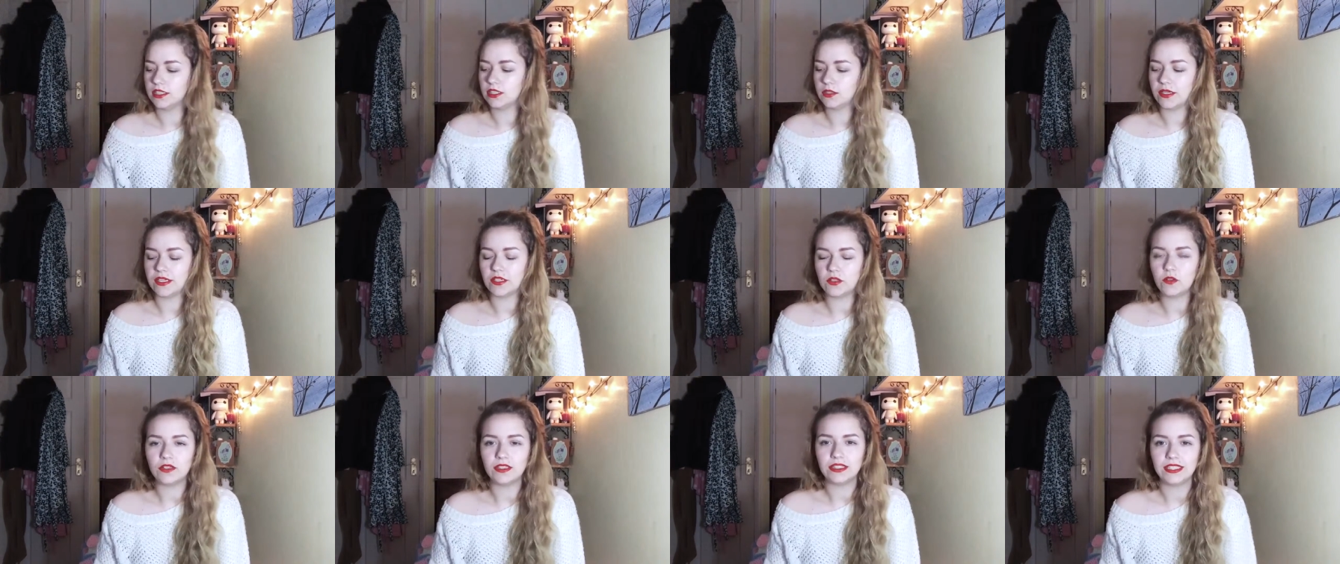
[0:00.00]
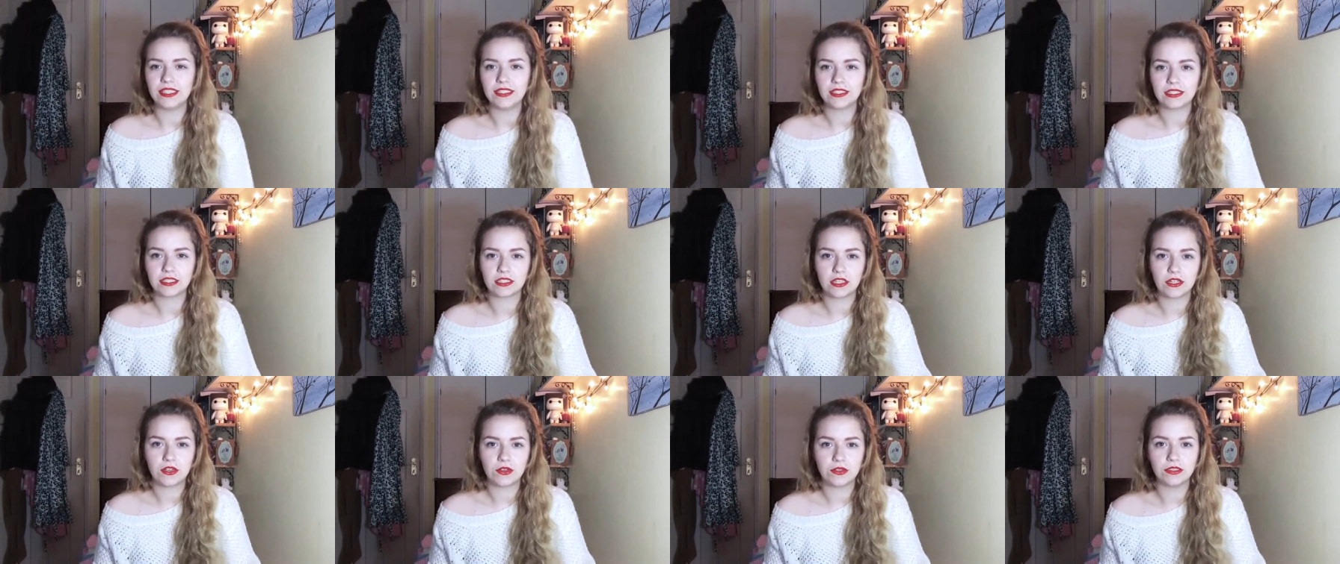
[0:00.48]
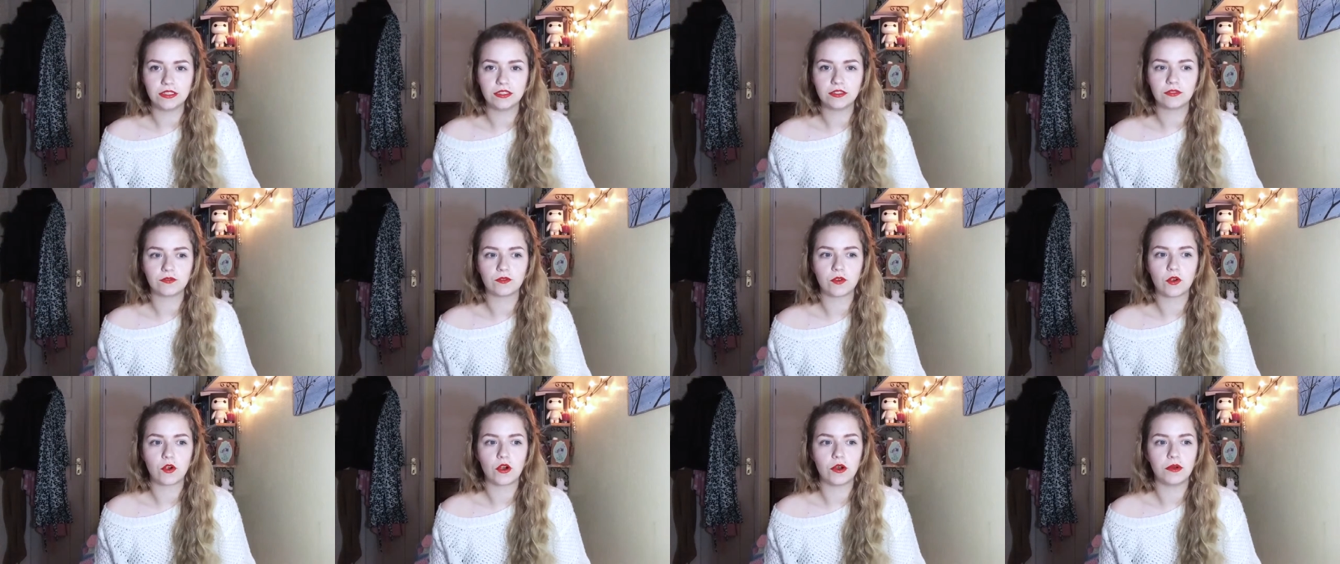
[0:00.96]
So I got these clothes
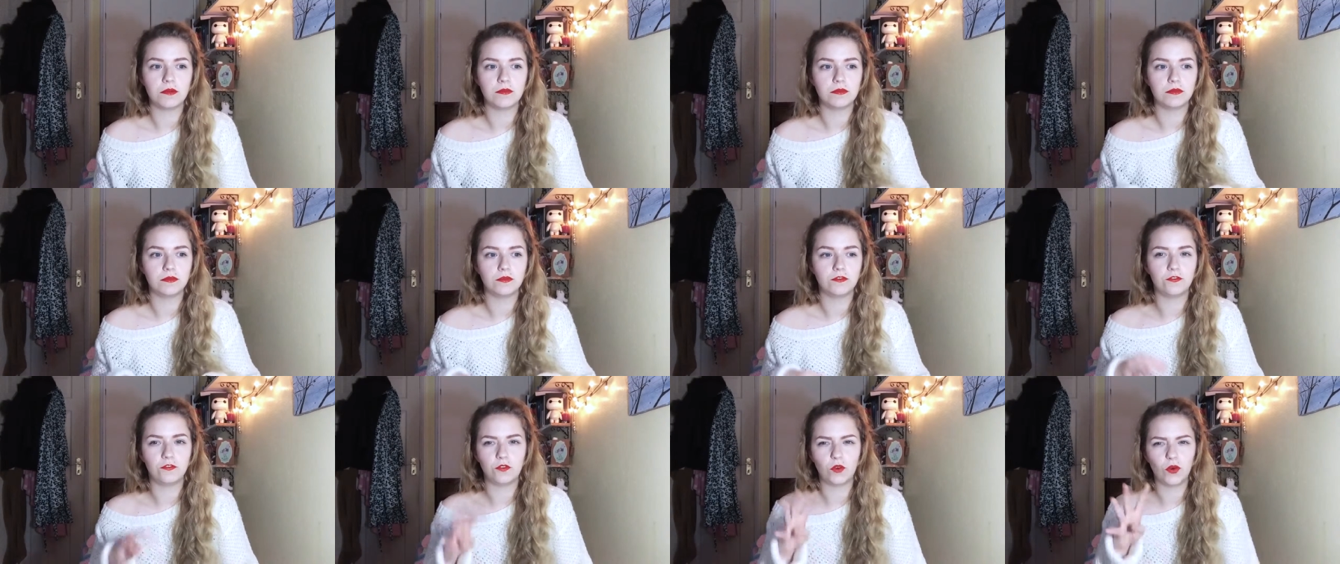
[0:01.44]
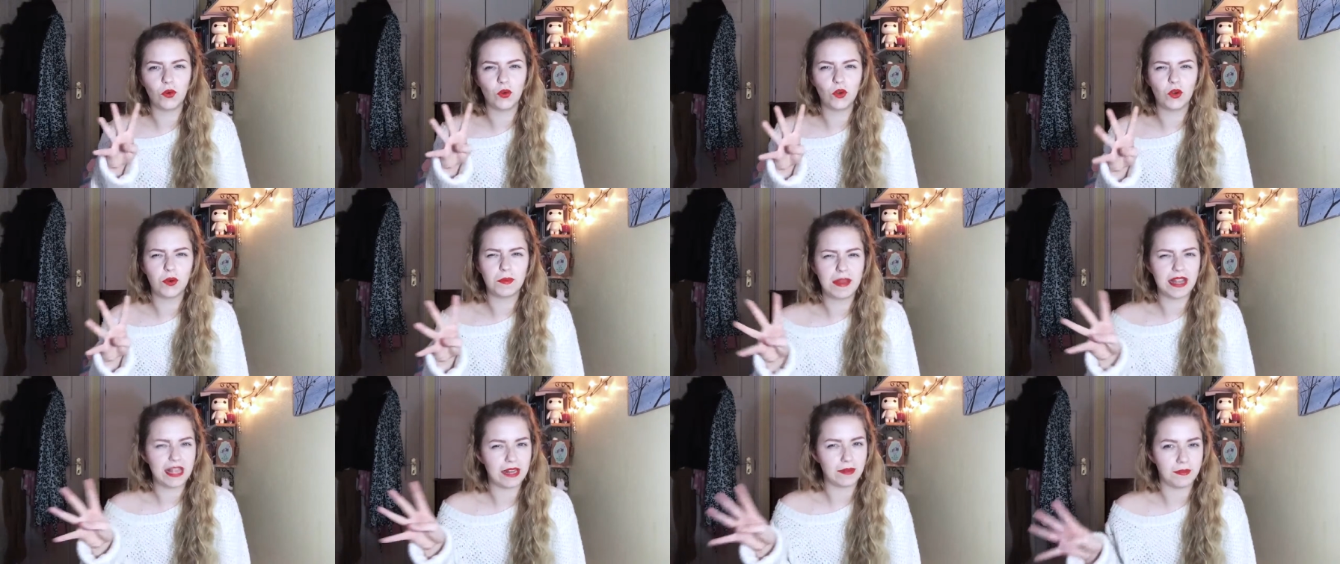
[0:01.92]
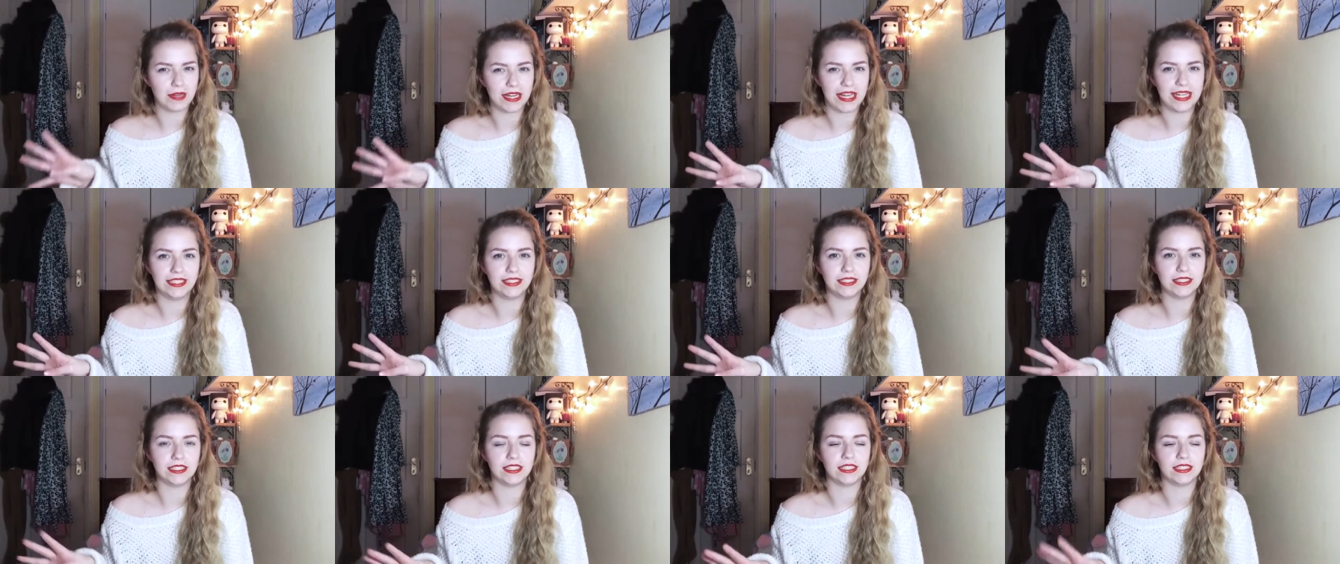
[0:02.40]
from four main
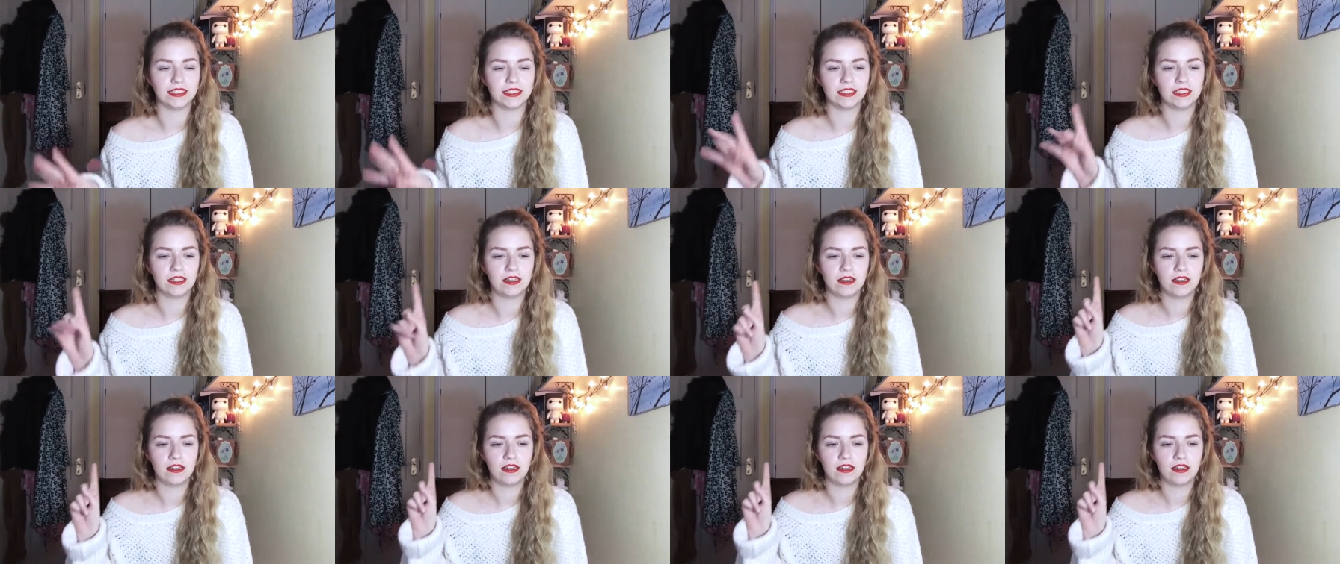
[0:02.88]
places.